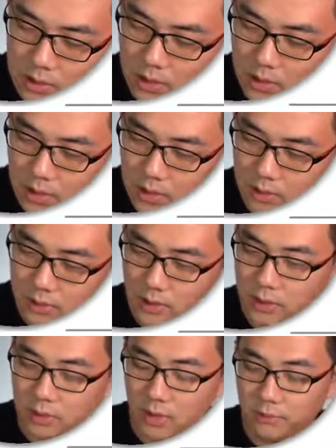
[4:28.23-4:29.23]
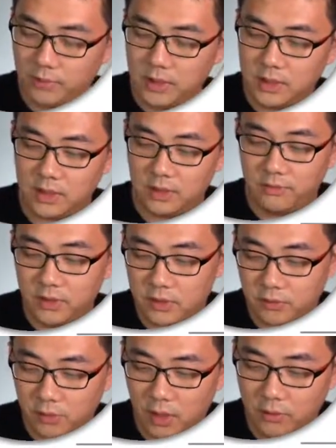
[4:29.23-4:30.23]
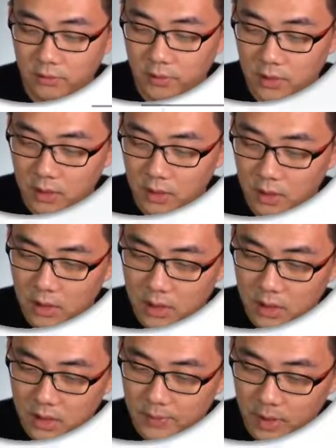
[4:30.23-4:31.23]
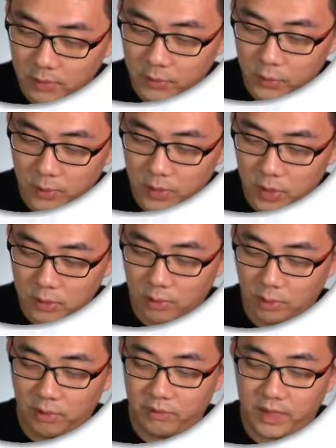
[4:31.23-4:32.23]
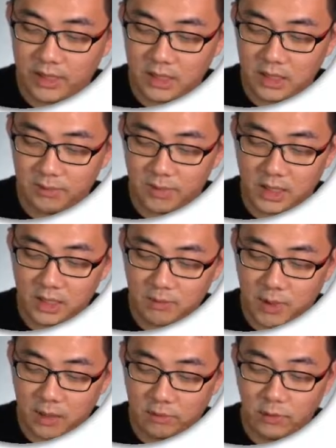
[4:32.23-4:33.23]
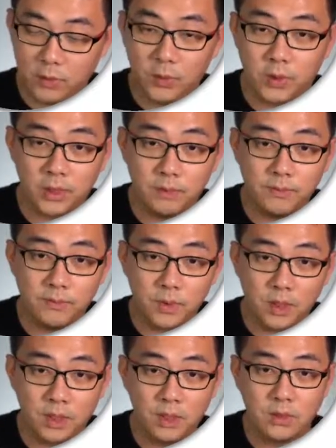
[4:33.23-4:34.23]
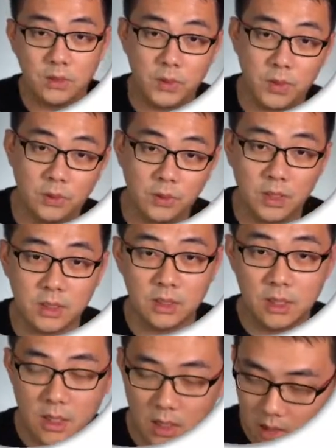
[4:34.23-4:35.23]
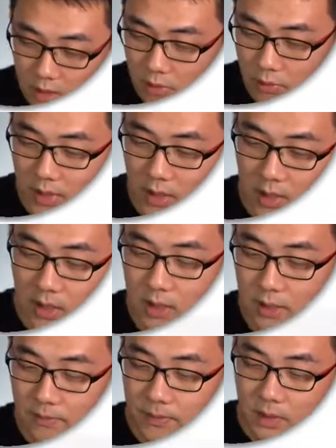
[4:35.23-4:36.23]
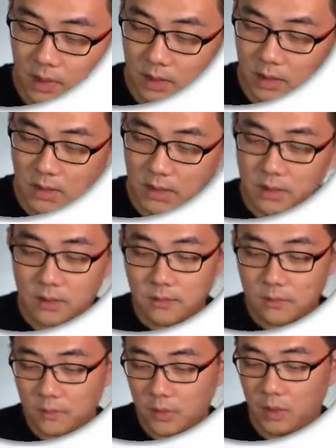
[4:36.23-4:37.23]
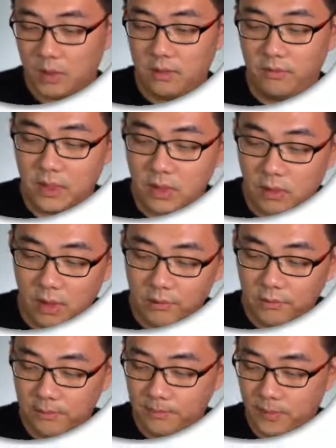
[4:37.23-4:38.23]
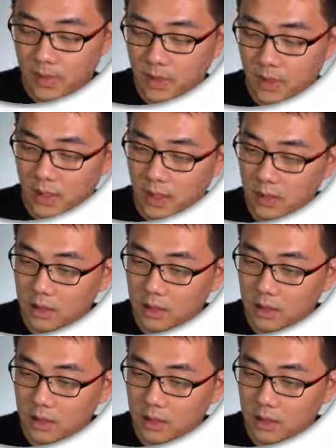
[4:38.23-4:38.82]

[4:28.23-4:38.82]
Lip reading: Okay, so this is an inversive graph. It's pi over 2 because when we reflect, this is minus pi over 2 here. Okay, so it will just it's just the inverse graph. Yeah,